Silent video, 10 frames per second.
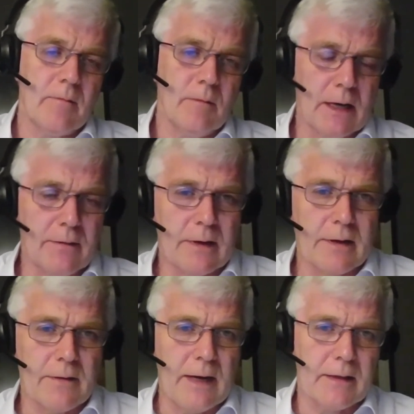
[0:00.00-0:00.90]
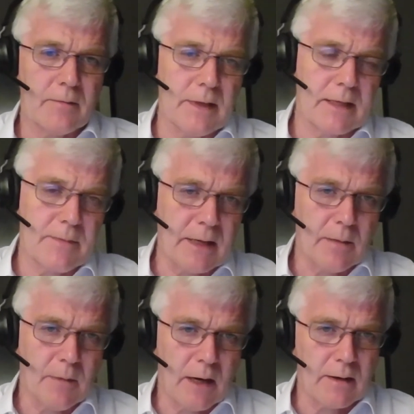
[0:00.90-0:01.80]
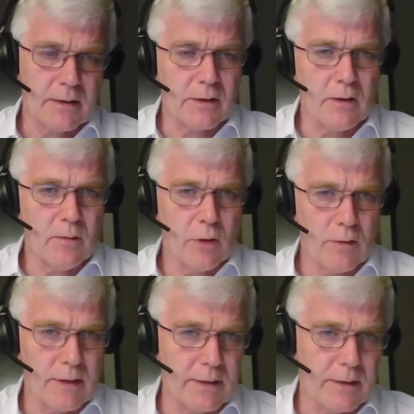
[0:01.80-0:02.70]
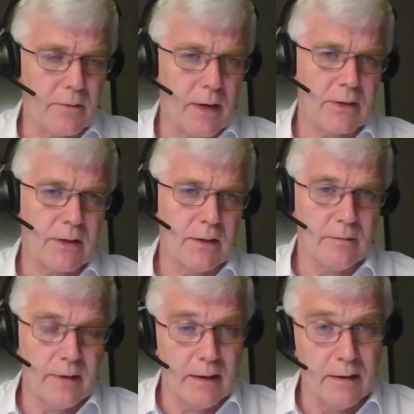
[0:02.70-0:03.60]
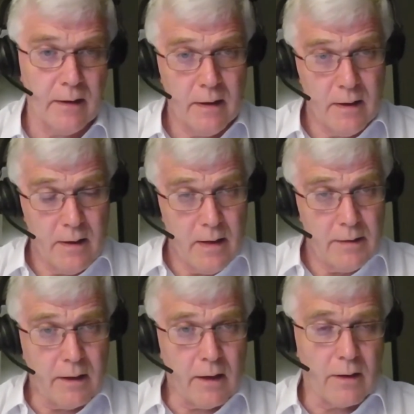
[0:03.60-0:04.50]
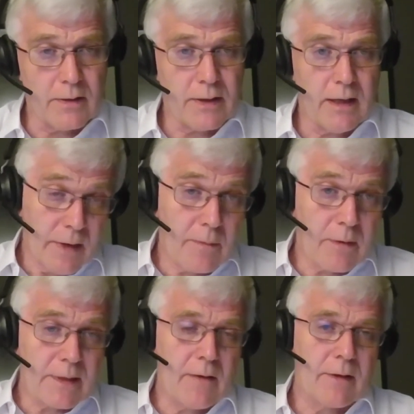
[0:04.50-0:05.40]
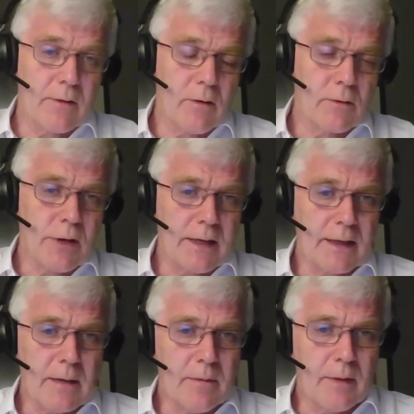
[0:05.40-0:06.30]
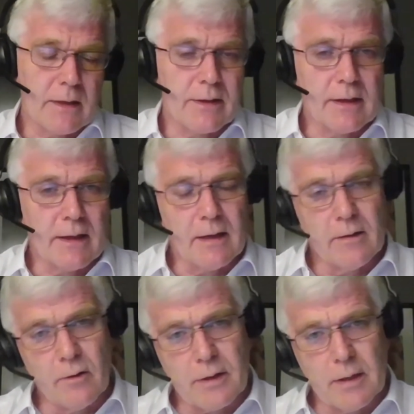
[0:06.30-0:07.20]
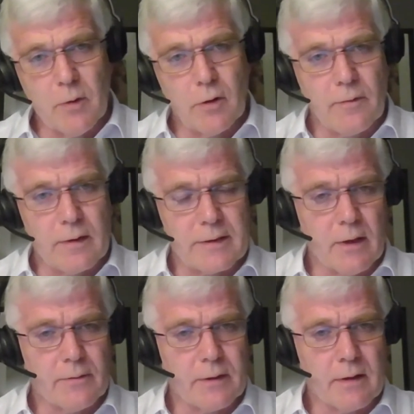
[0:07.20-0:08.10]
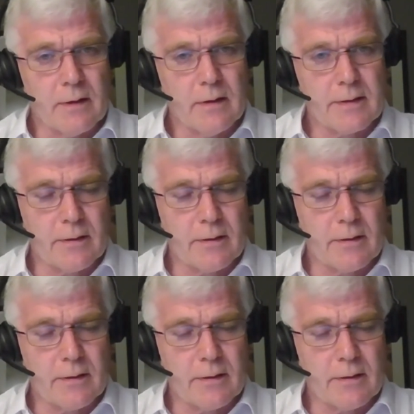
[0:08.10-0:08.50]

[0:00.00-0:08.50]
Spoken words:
mindful of the fact that we expect the market to go more in the direction of the large developers having their own trading capability and looking more for software,